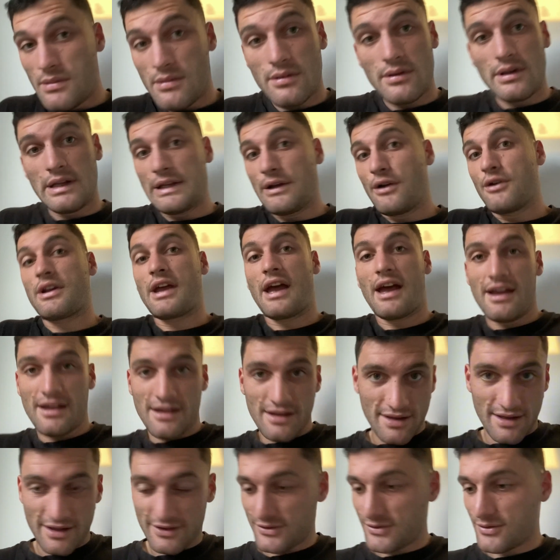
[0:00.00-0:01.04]
okay,
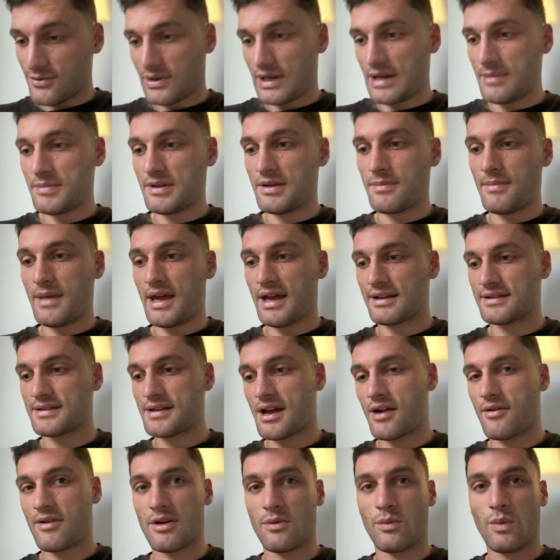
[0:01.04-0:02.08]
that's all right, but the max heart
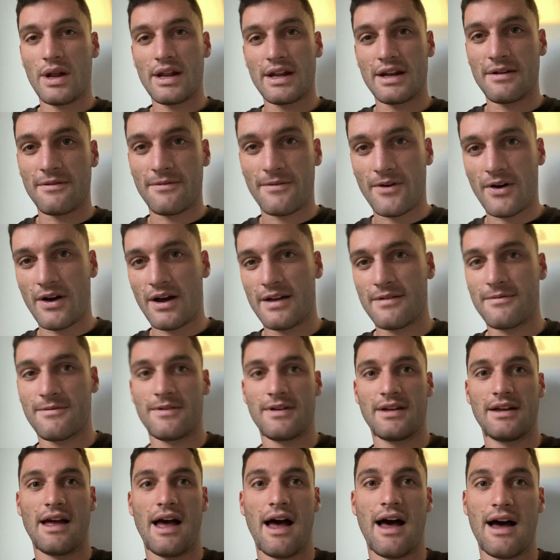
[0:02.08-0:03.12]
rate 185,
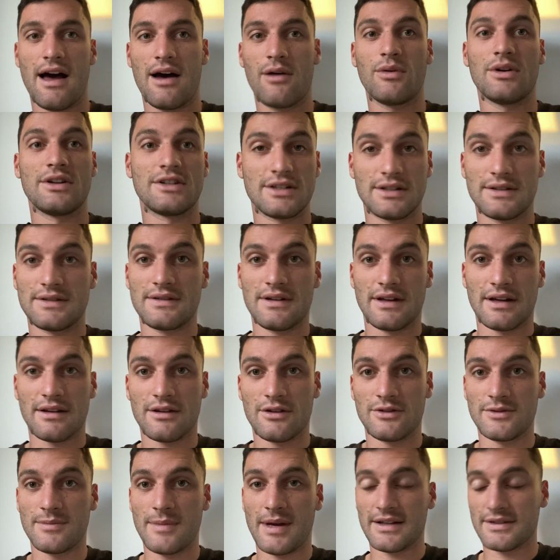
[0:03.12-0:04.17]
which is like the
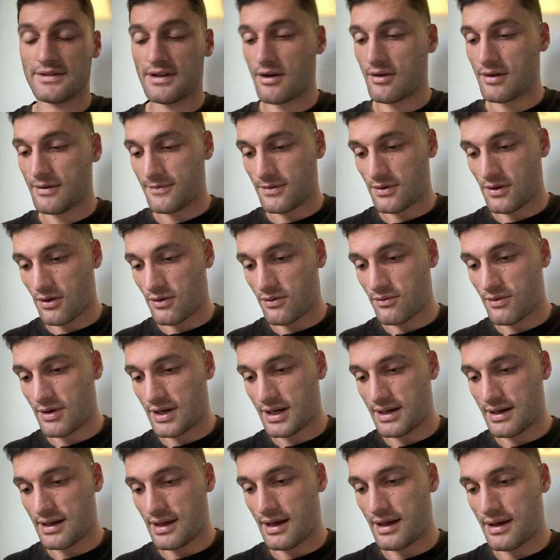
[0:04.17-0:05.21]
max heart rate for the whole
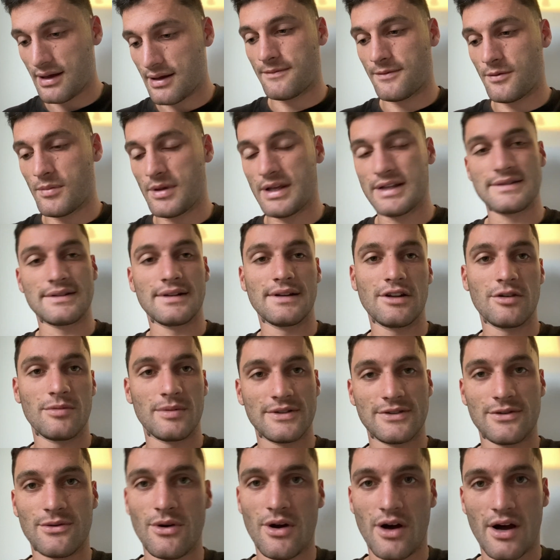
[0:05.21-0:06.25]
run. For me, it's a little bit
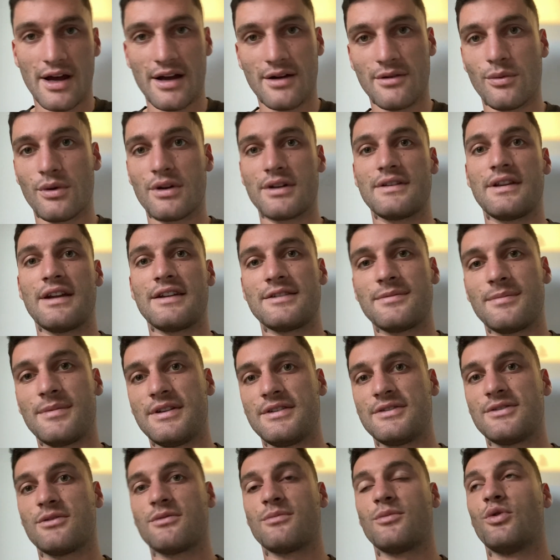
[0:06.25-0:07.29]
too high. I wanted that to be
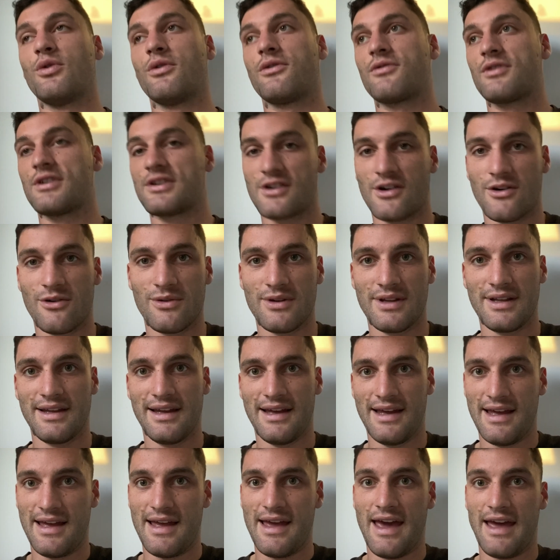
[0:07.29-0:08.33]
sort of more thresholdy,
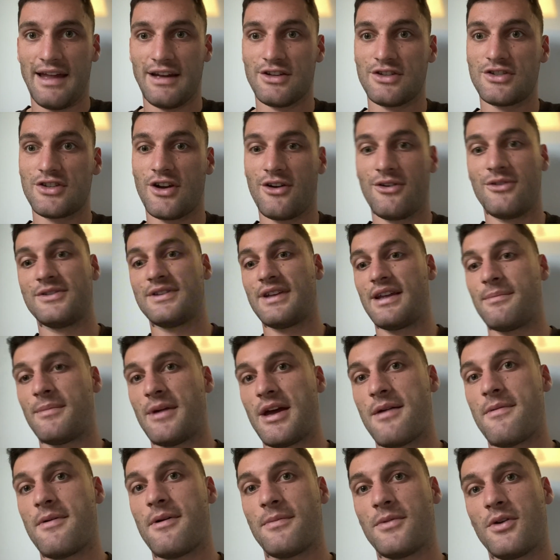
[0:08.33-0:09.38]
and it shows that
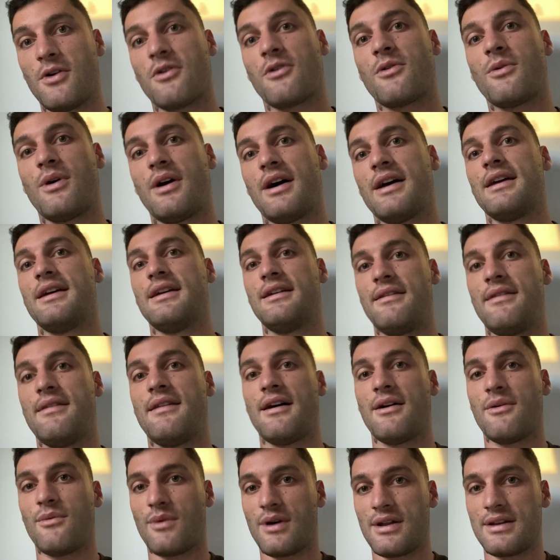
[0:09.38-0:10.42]
maybe I'm not quite in
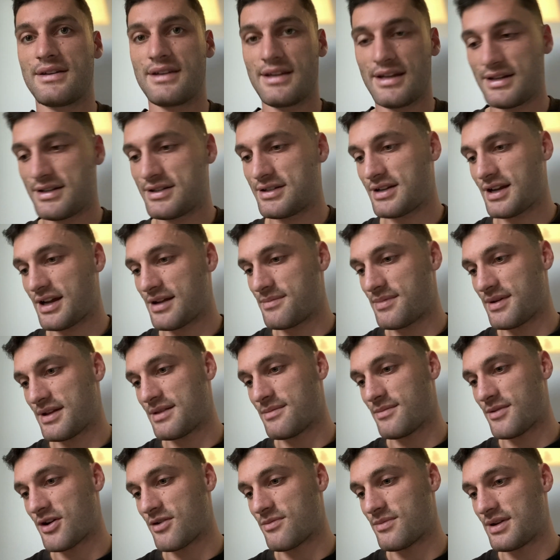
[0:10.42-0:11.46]
that 110 shape at the
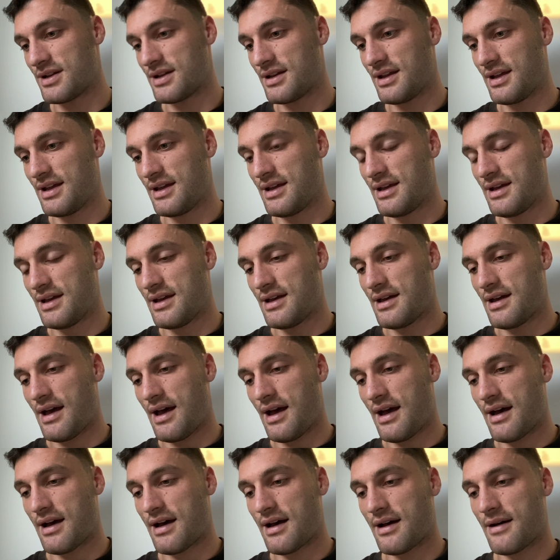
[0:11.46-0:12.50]
moment
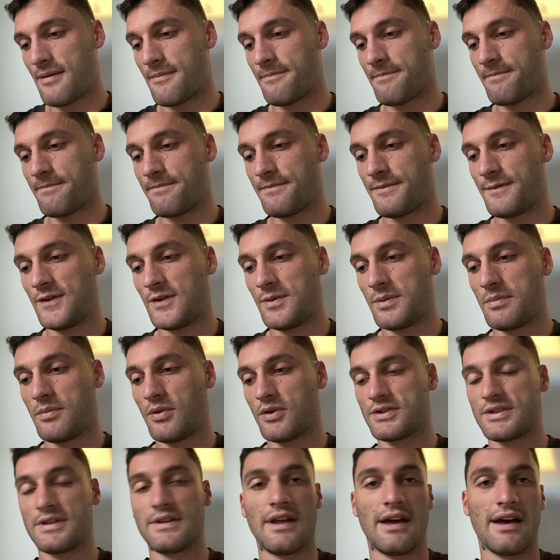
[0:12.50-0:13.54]
to be
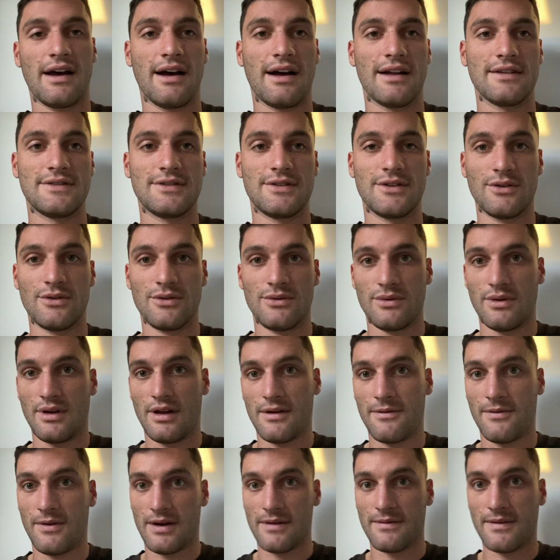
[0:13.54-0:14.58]
pushing that hard to do a
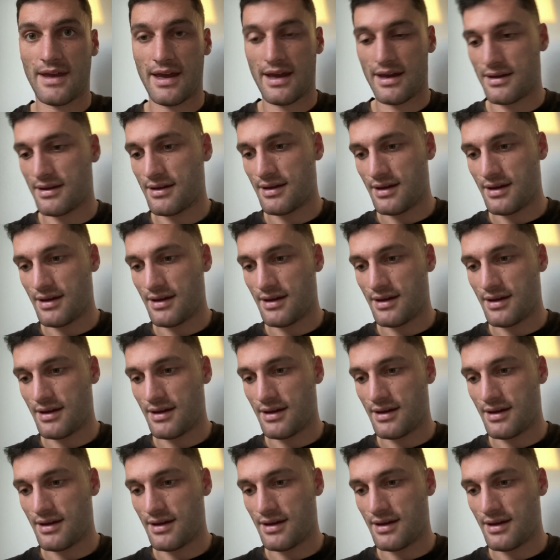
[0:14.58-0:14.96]
5k.